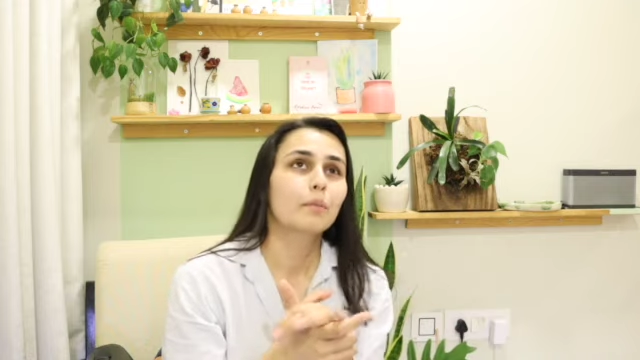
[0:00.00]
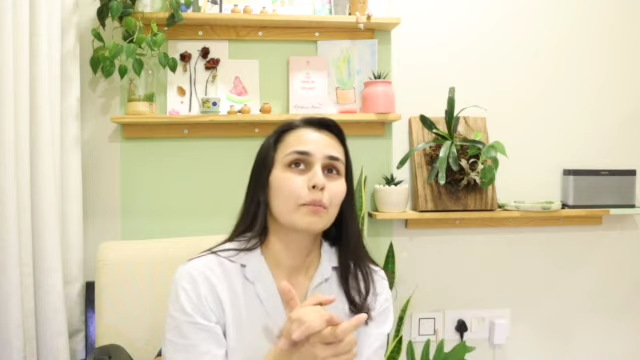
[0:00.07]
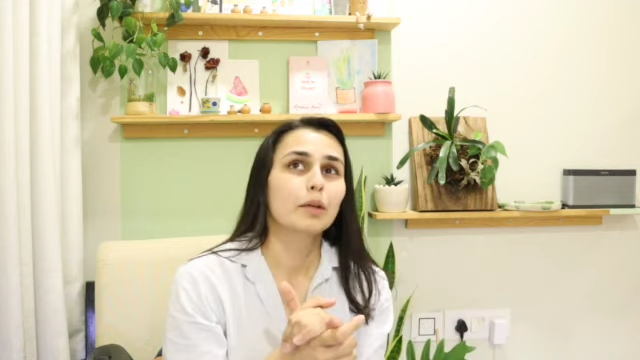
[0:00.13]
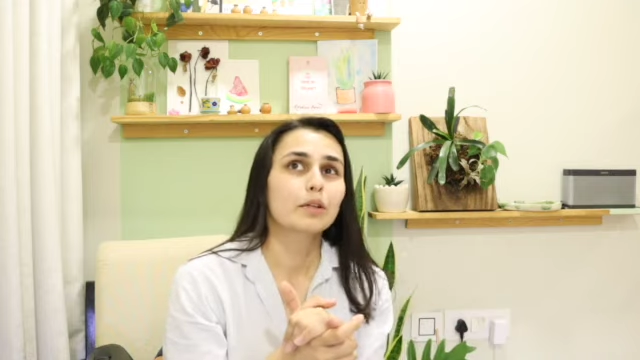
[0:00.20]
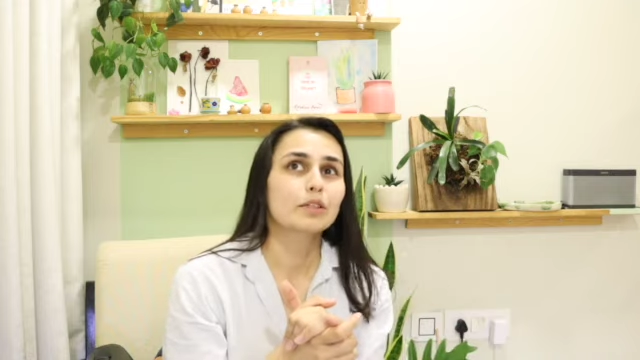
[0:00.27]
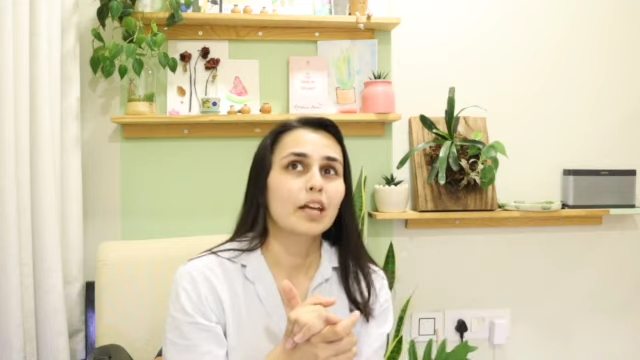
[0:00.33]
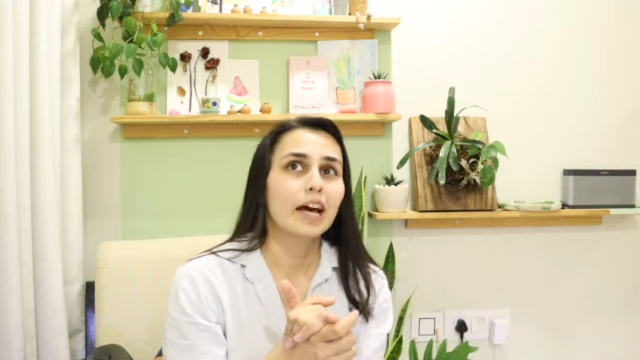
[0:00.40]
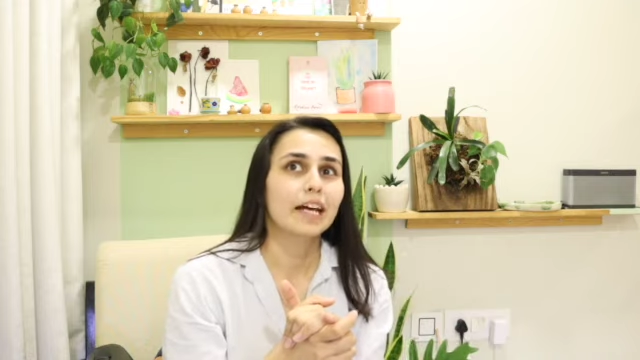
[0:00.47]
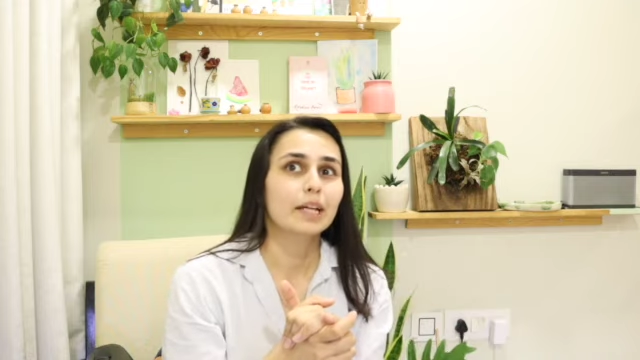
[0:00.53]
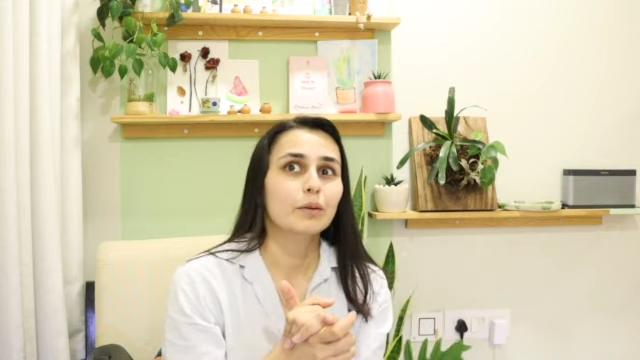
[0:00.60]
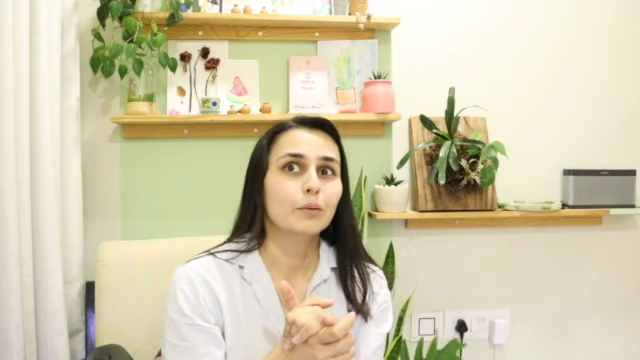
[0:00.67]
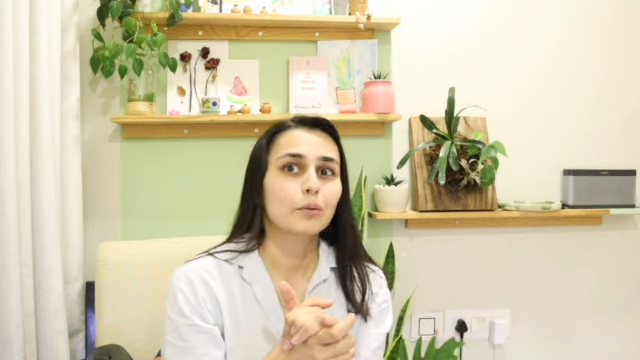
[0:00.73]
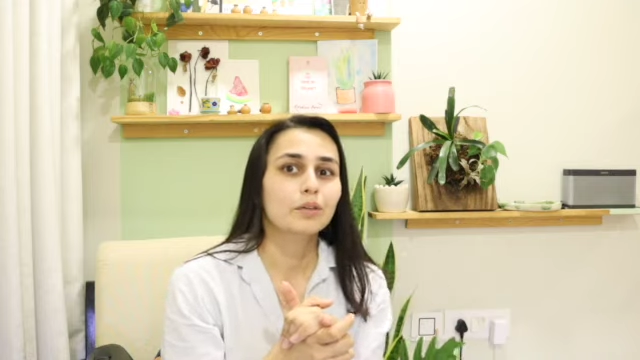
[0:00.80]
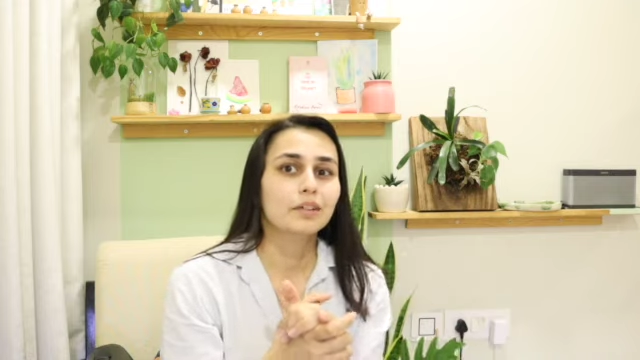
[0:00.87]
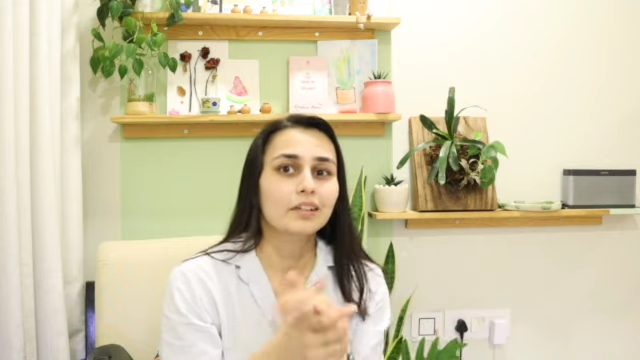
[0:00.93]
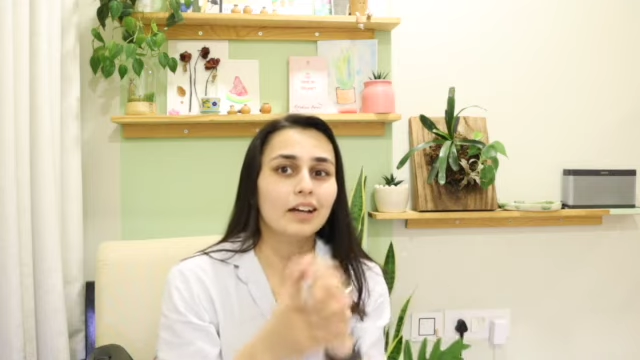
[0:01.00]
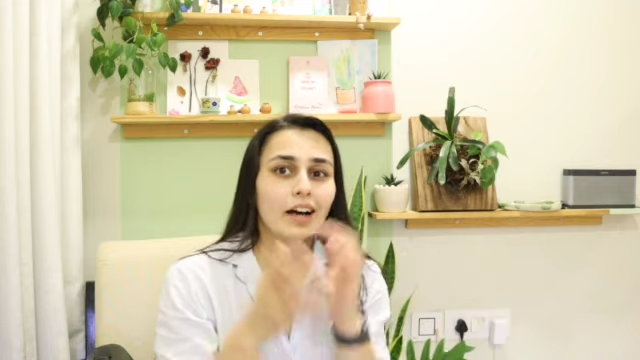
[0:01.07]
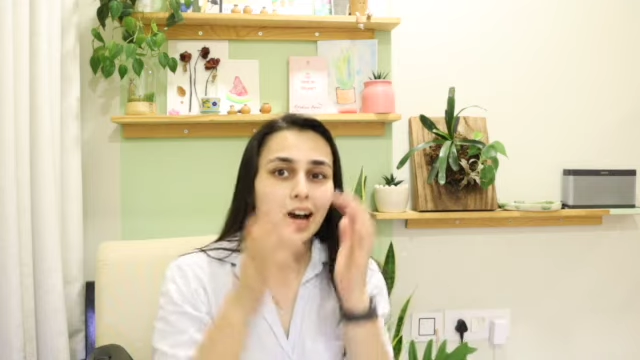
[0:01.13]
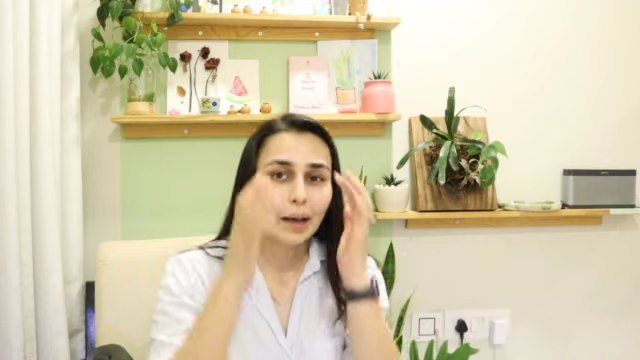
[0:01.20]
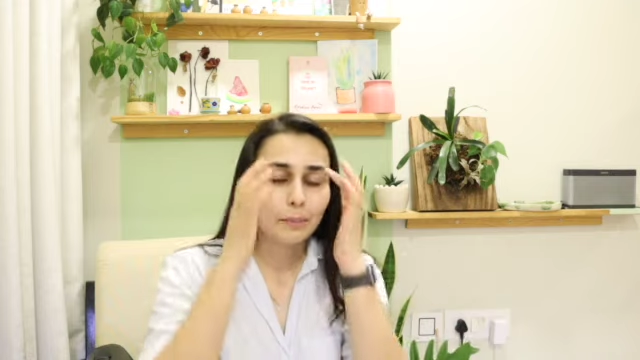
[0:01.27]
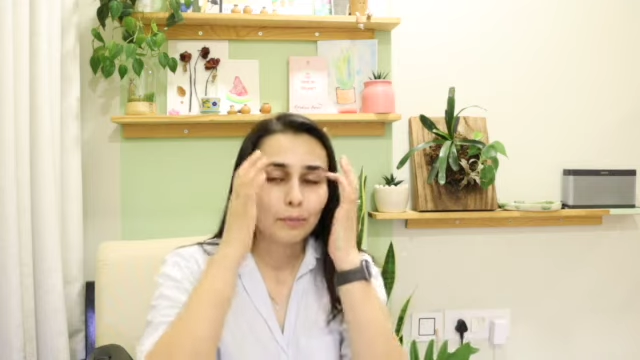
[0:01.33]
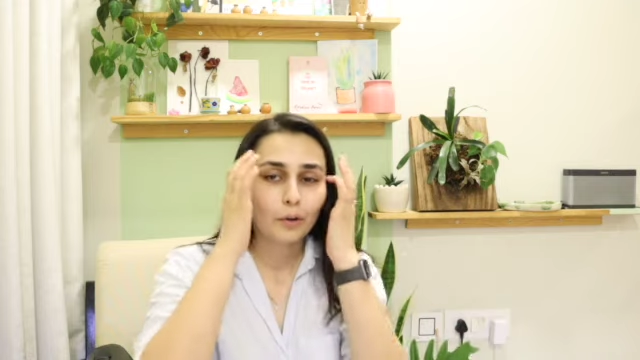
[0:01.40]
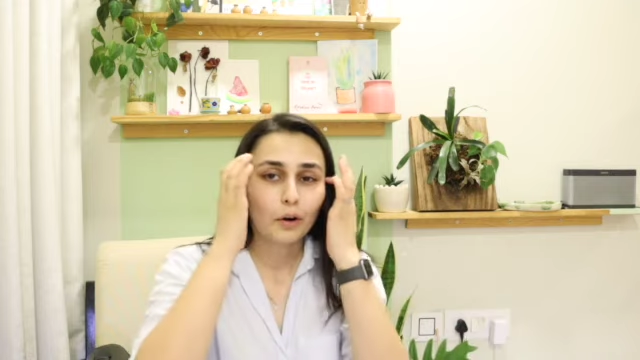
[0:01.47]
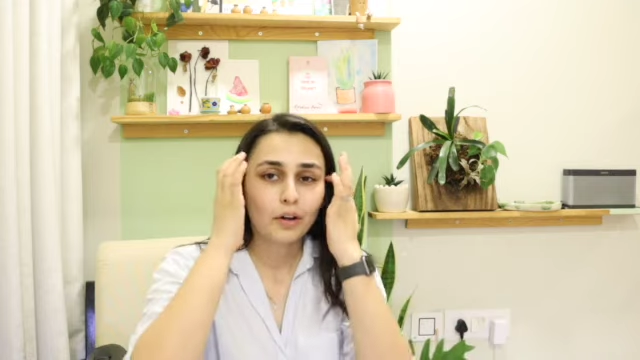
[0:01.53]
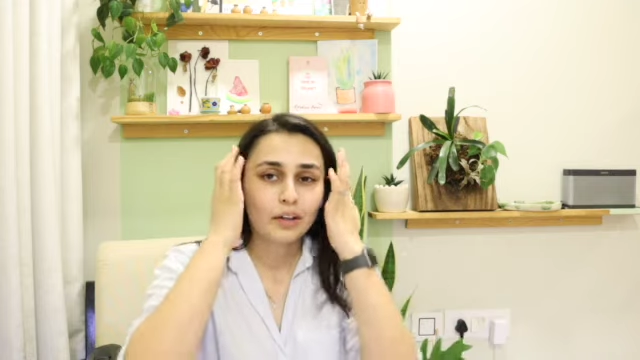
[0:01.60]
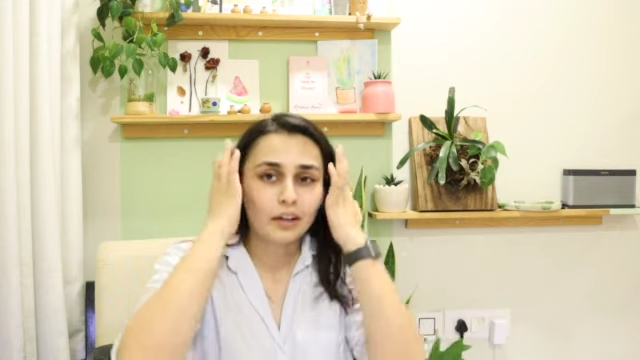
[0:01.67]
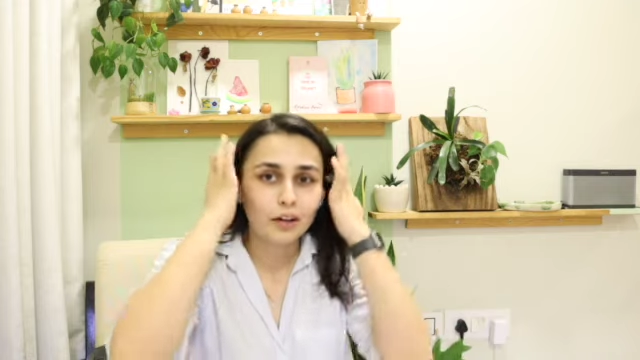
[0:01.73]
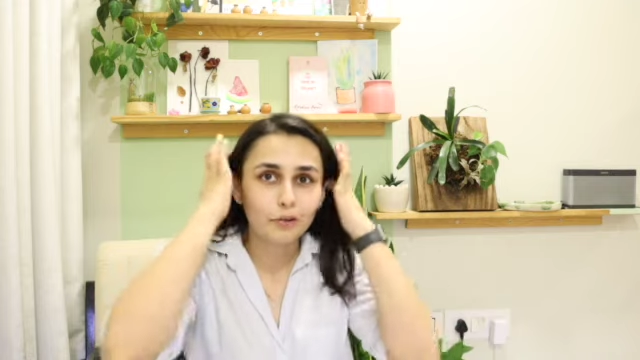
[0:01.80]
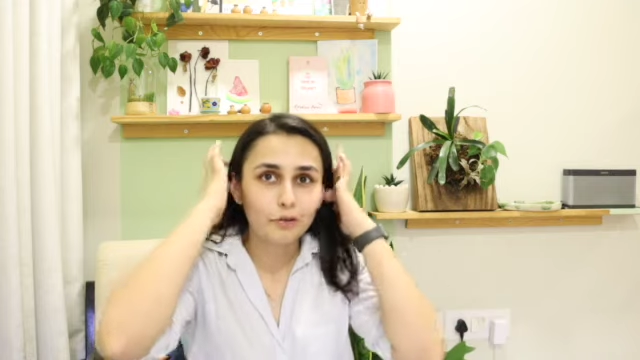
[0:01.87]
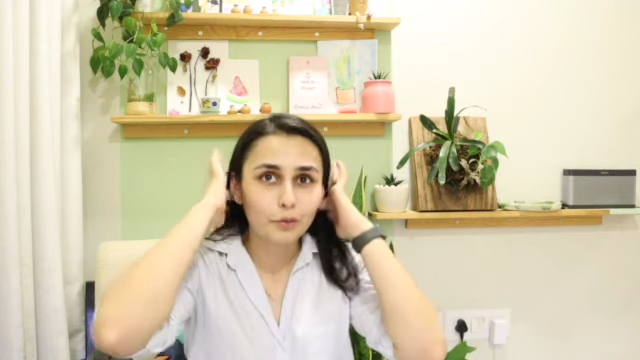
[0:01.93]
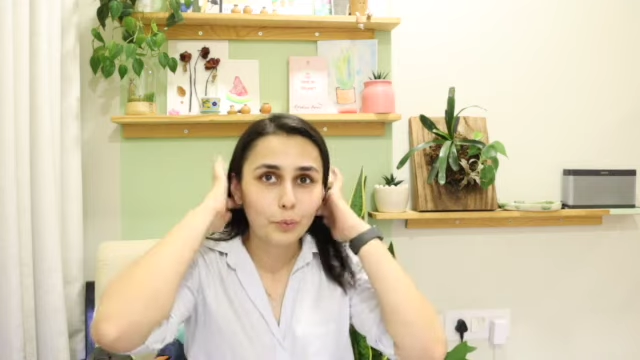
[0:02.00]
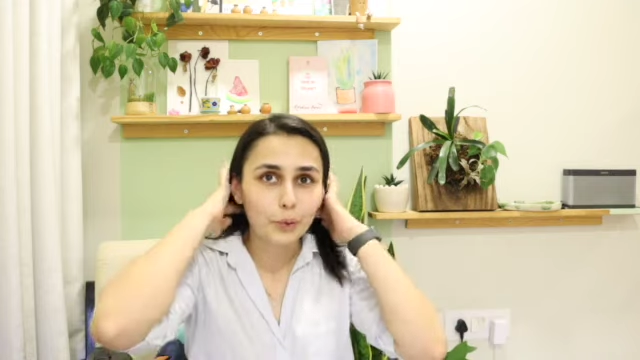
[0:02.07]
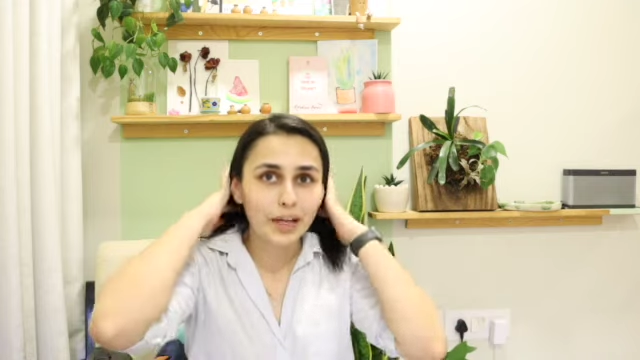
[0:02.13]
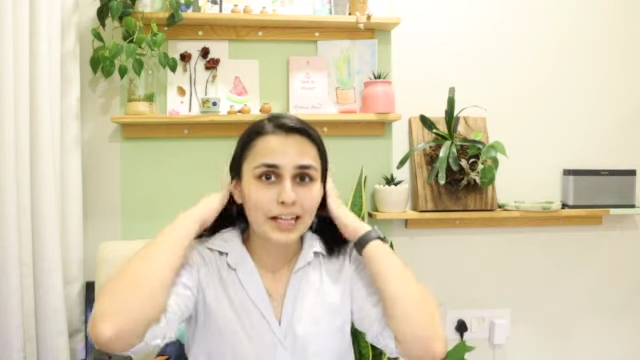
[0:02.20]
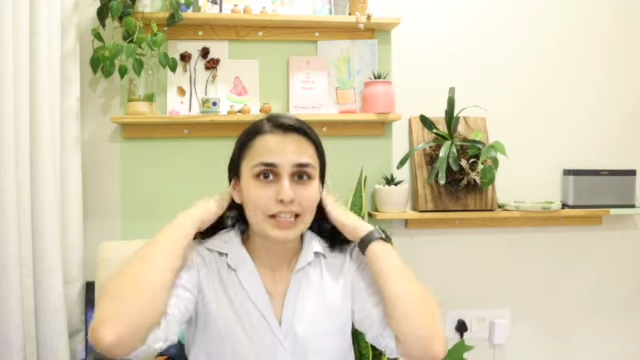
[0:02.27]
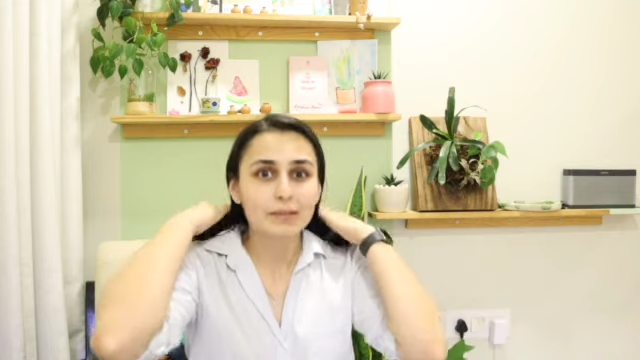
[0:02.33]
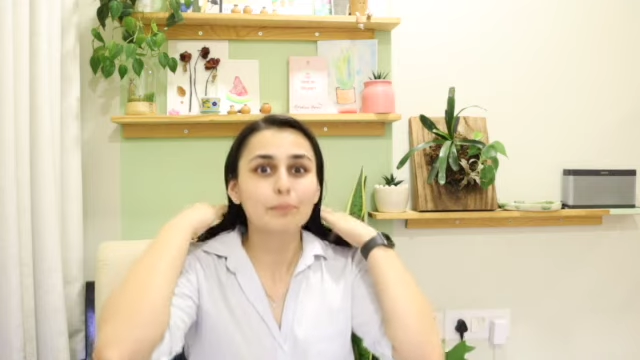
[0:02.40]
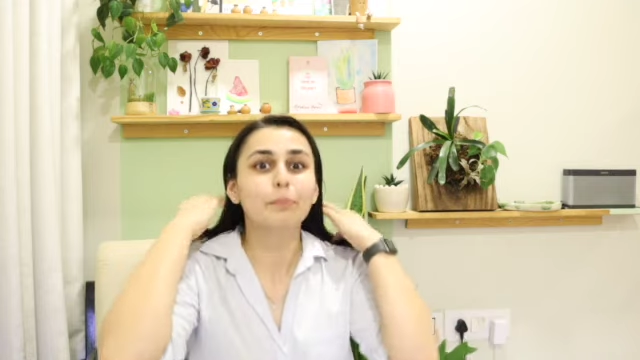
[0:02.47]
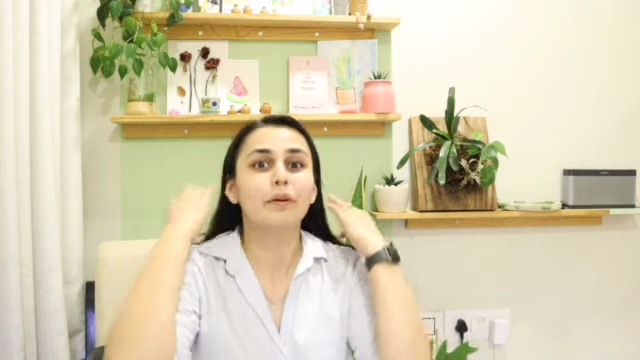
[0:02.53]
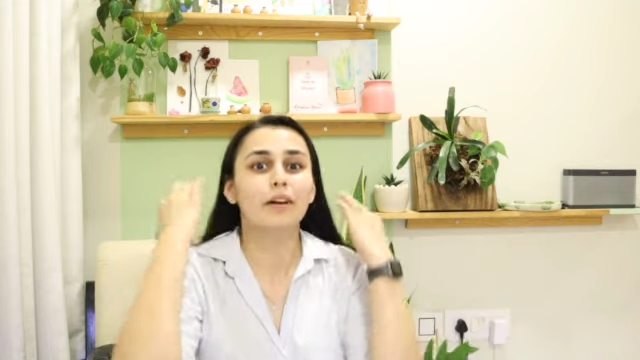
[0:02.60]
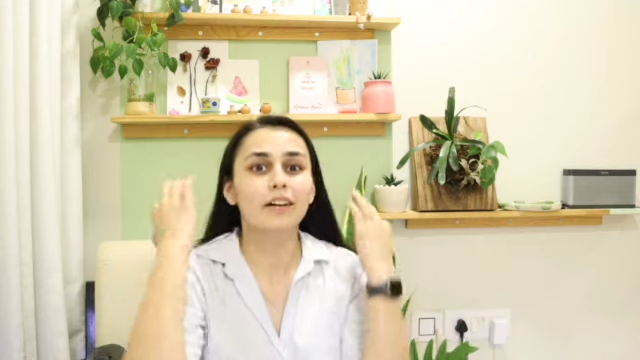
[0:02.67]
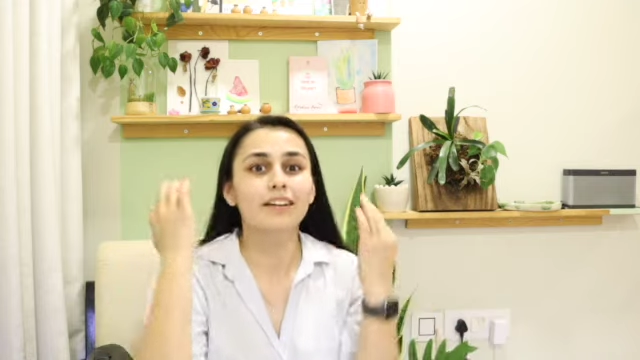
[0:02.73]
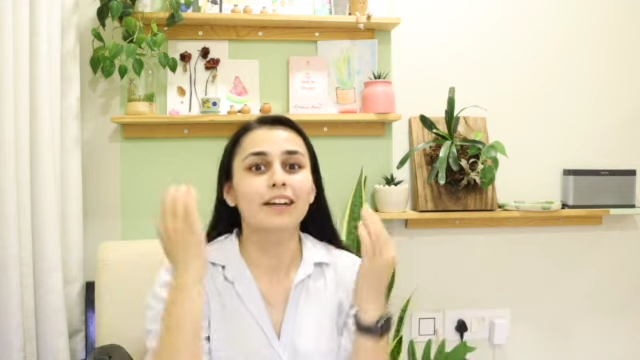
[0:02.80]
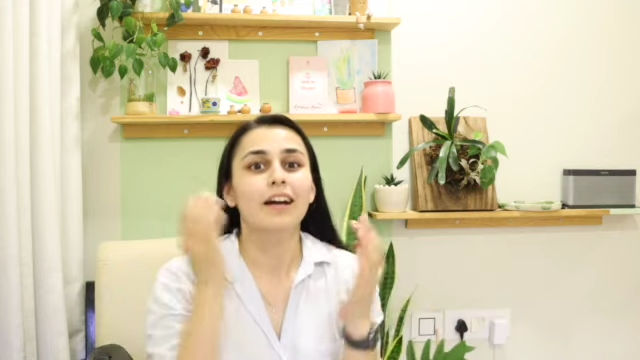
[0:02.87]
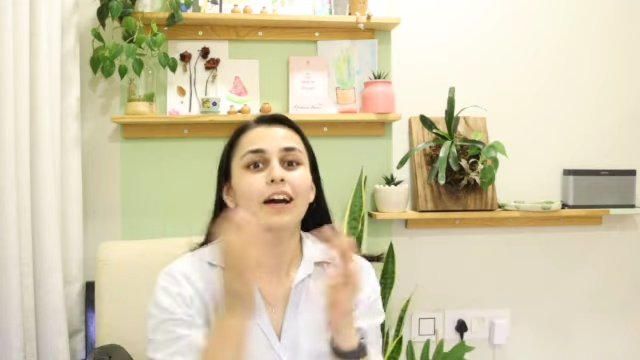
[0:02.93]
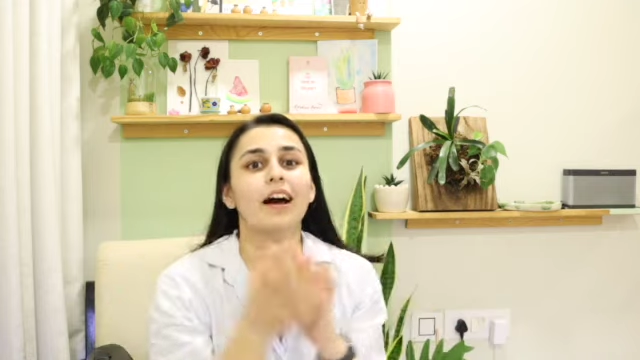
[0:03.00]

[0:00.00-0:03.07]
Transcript: because I'm not a food expert.